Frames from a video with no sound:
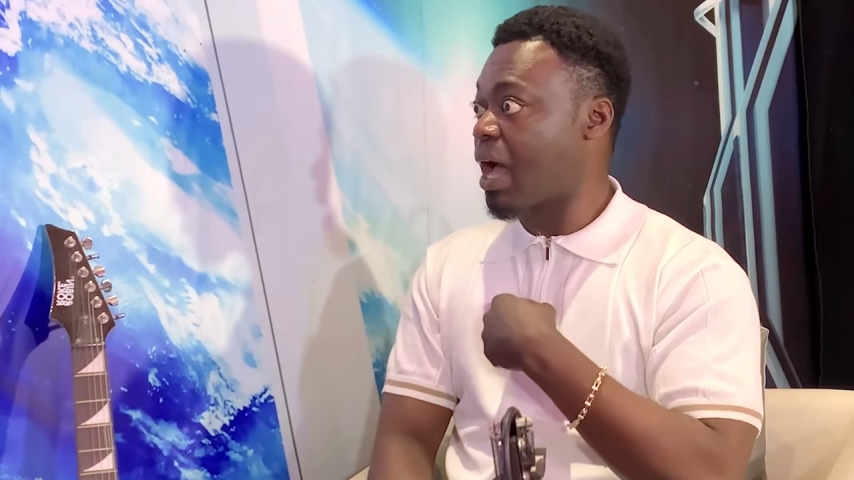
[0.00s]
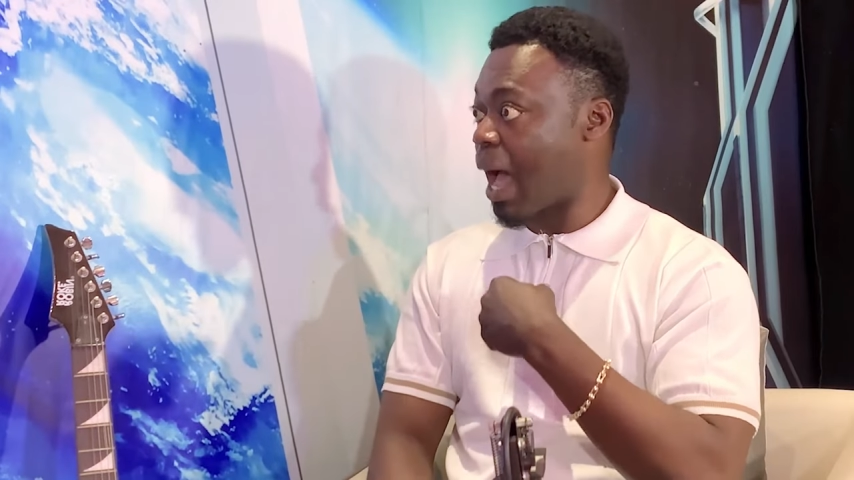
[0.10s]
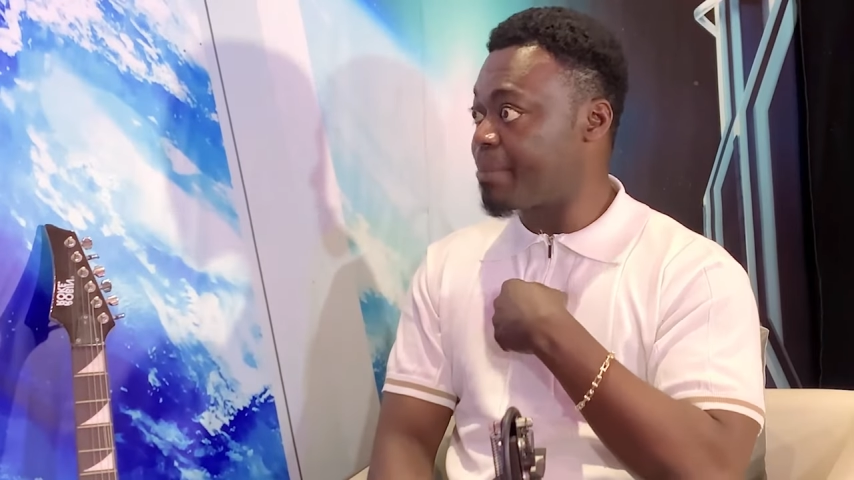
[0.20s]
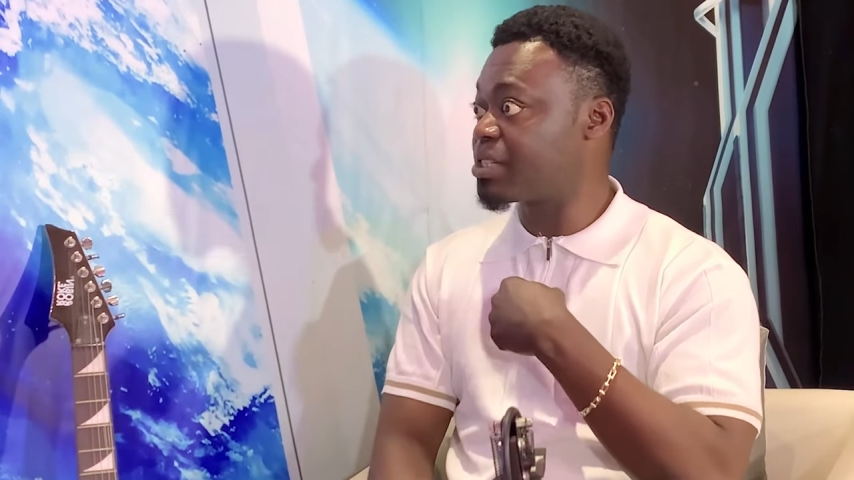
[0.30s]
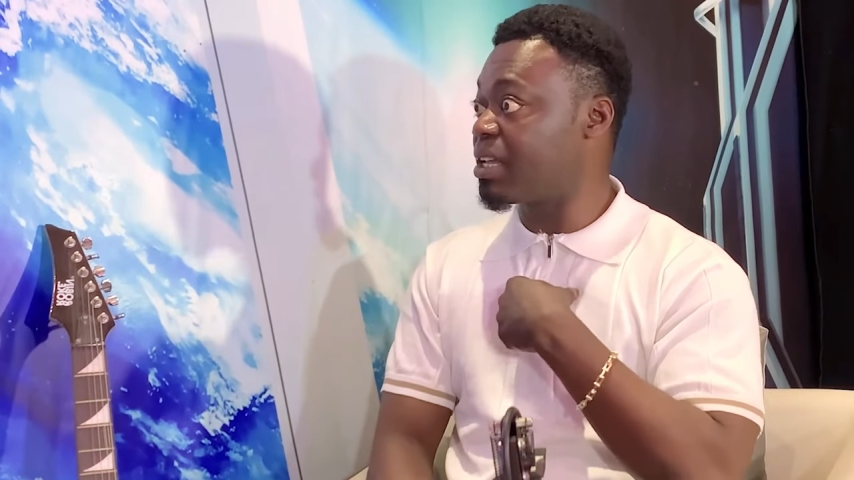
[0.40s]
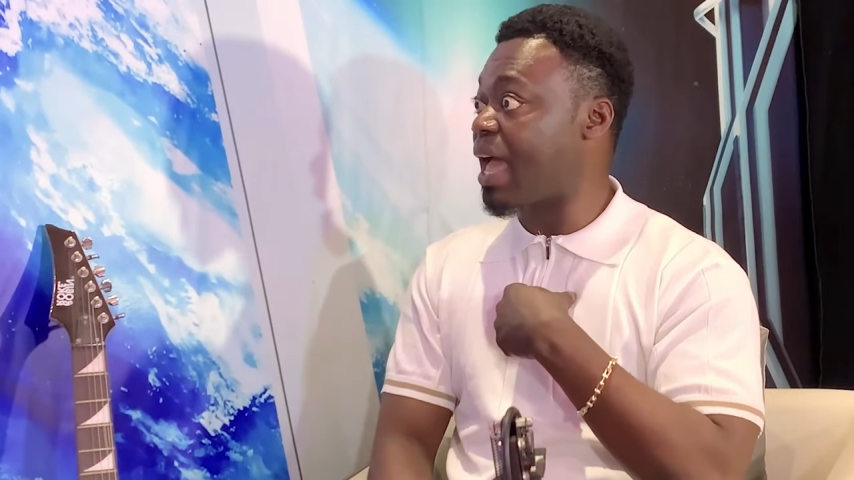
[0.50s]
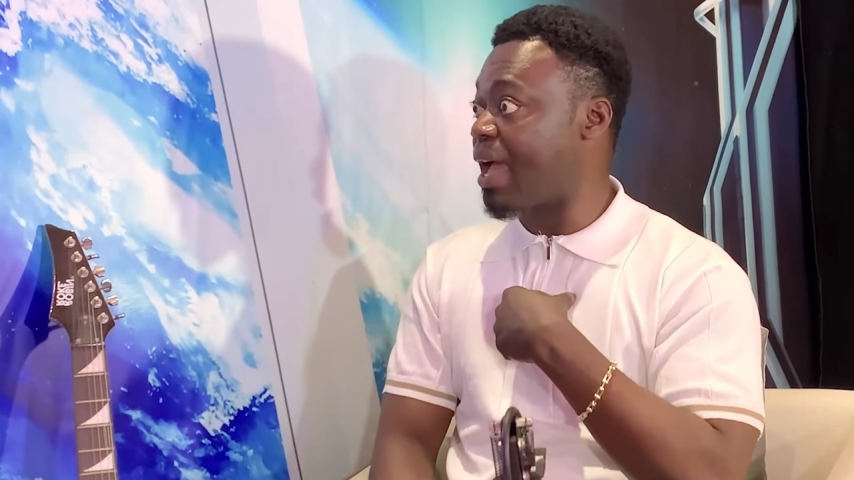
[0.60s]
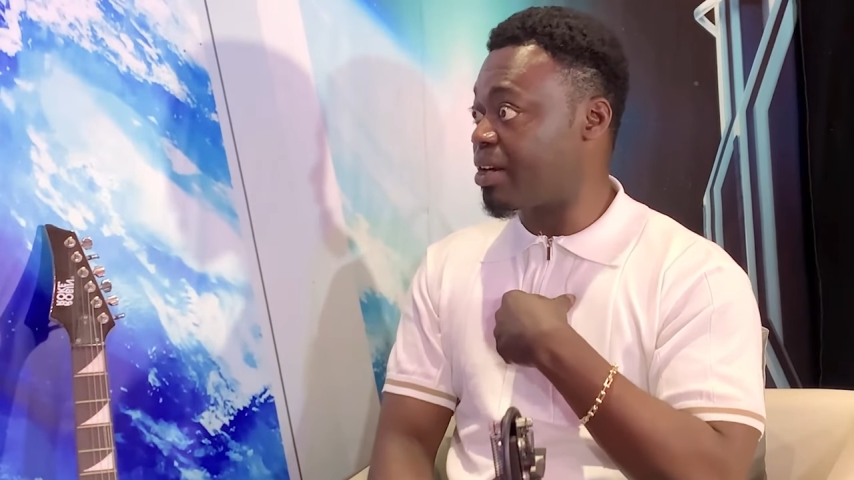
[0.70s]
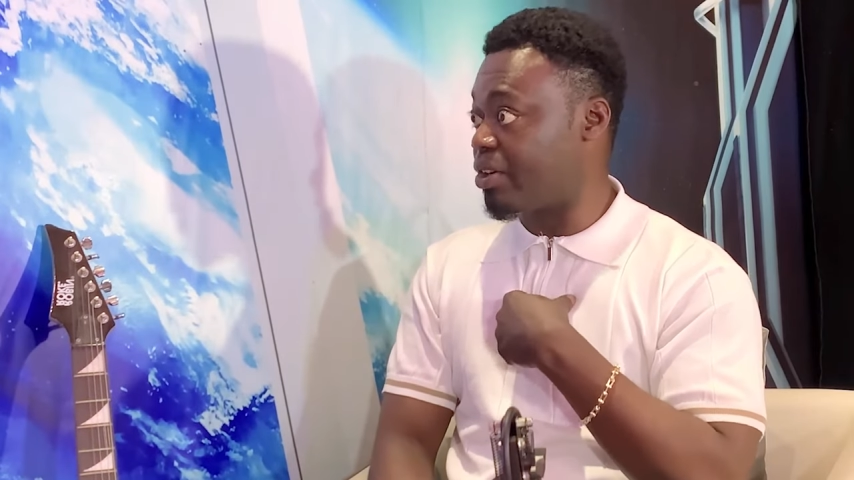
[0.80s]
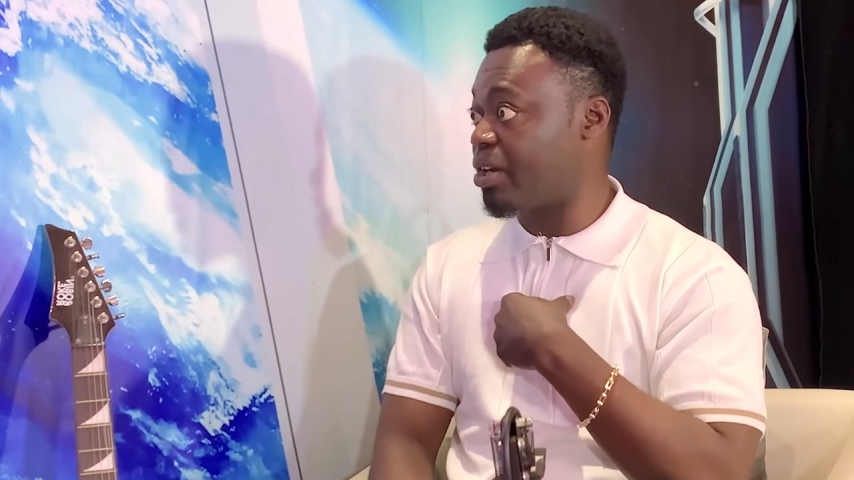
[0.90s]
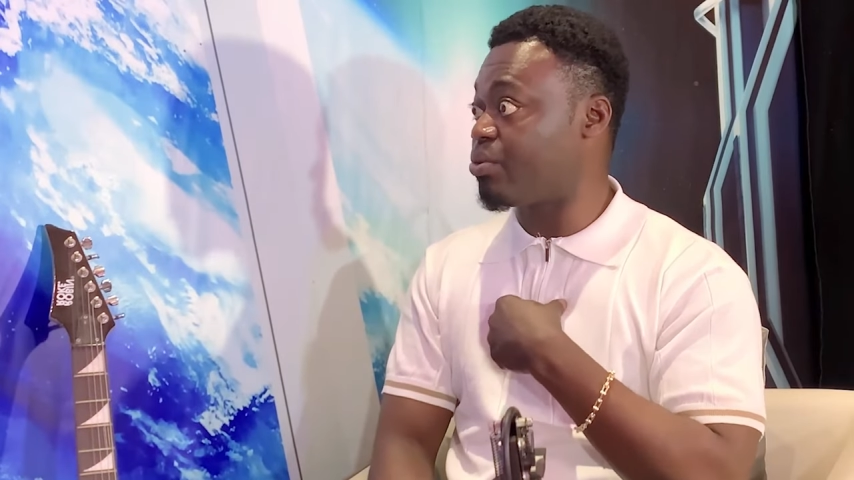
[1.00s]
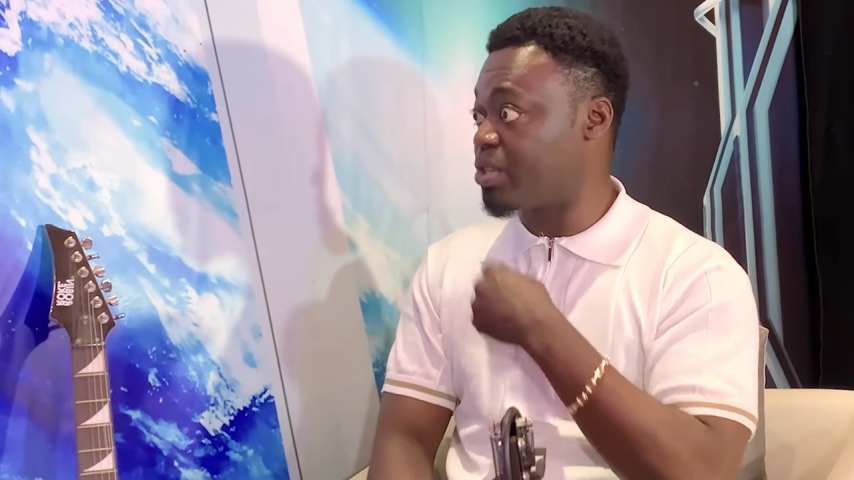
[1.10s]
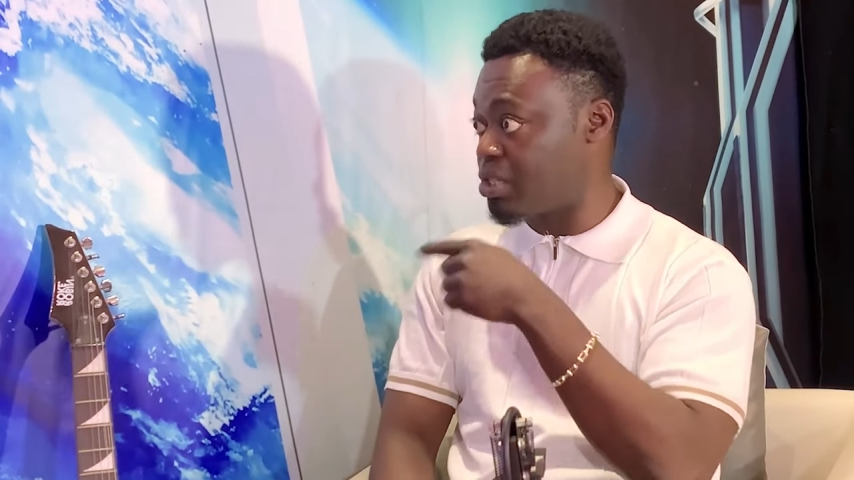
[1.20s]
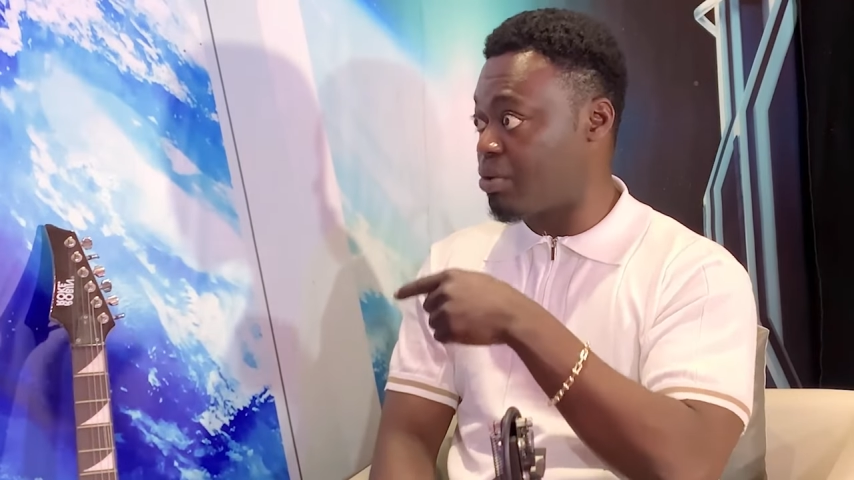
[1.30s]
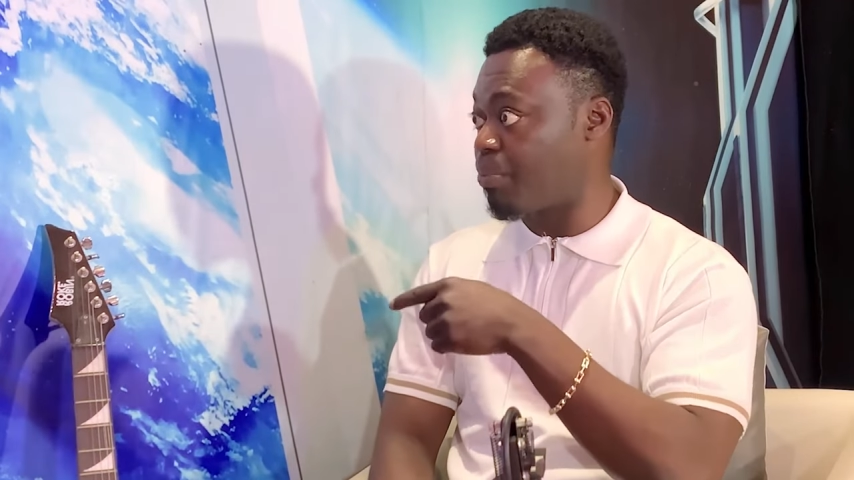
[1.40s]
I'm still angry with you,